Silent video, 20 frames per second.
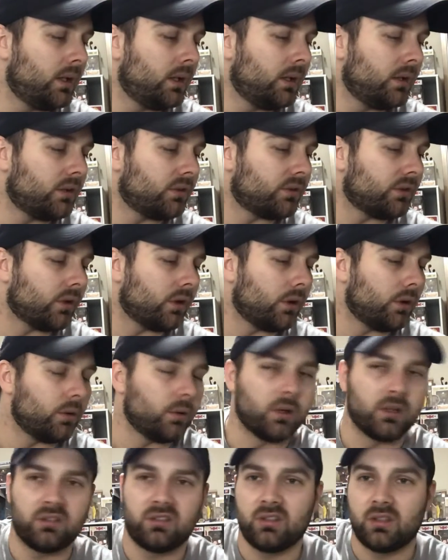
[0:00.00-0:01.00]
So
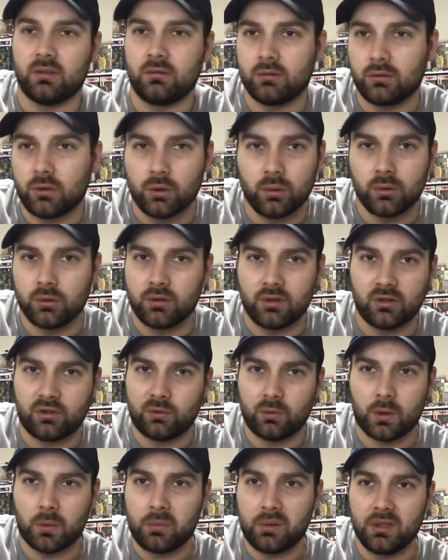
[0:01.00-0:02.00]
I said, cool, just
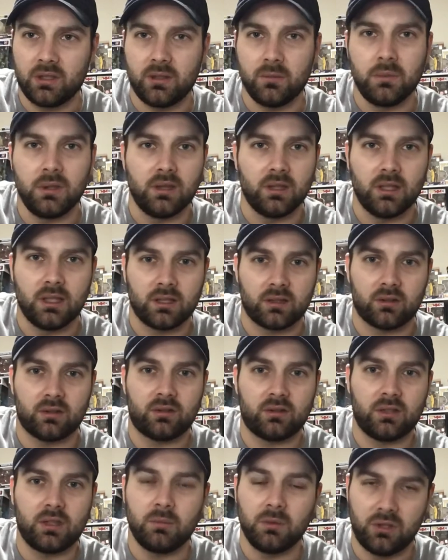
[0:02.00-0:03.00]
swap it, give me
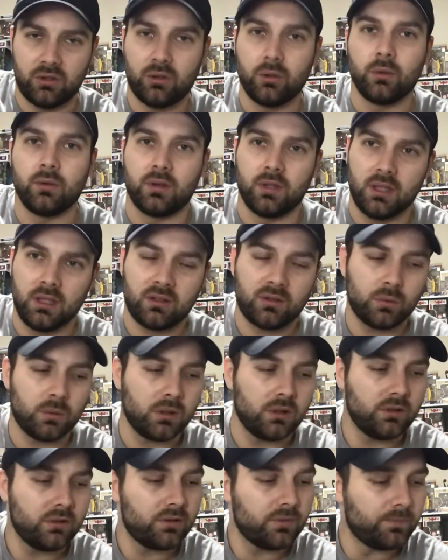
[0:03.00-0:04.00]
two of the next
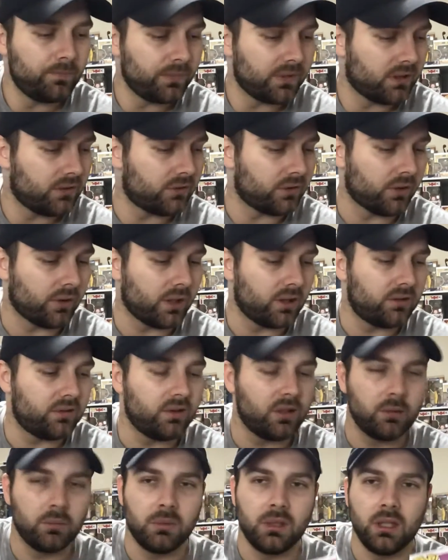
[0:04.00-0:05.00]
ones. So they
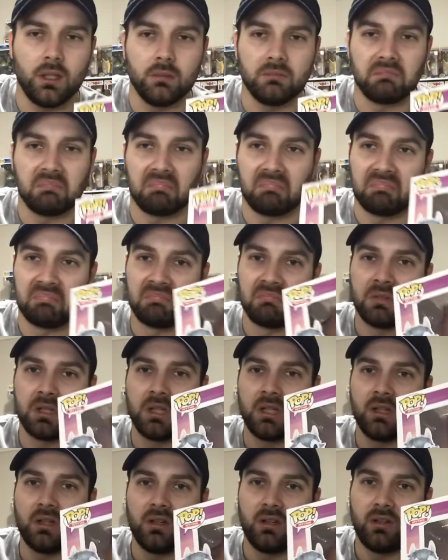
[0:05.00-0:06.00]
sent me
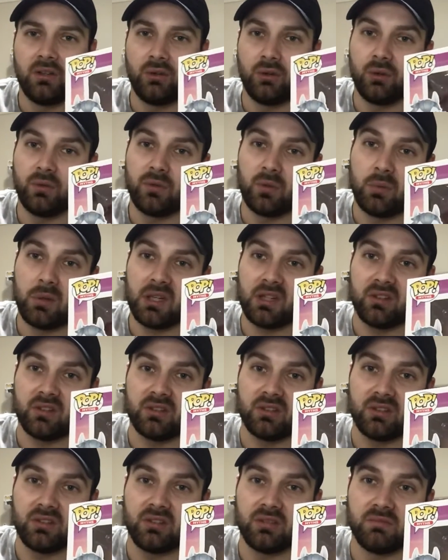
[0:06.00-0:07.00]
two of the
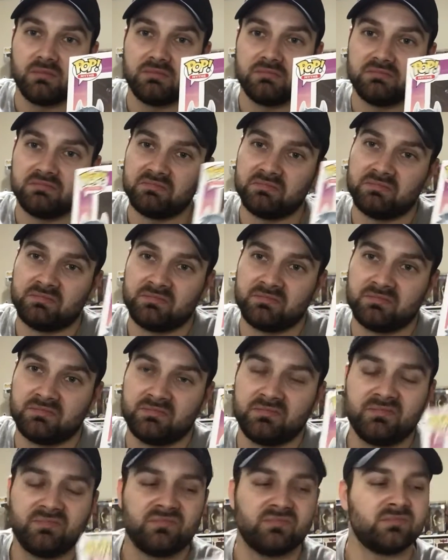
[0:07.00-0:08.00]
Pegasus.
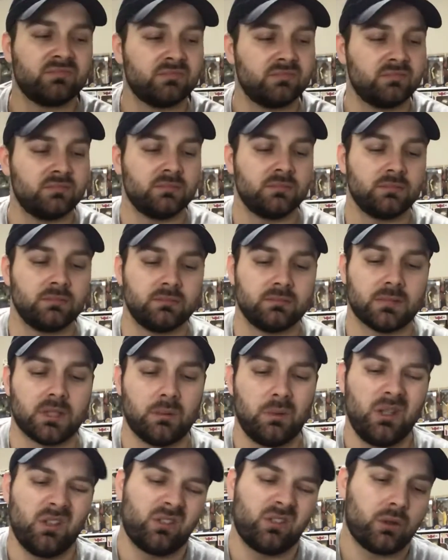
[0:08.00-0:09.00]
I
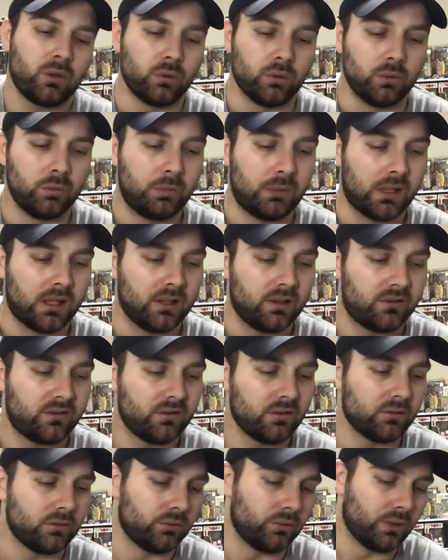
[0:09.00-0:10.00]
mean, it's cool, but it's
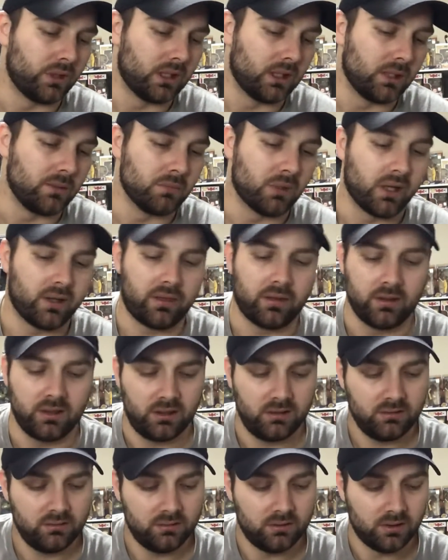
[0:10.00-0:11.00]
not really my thing.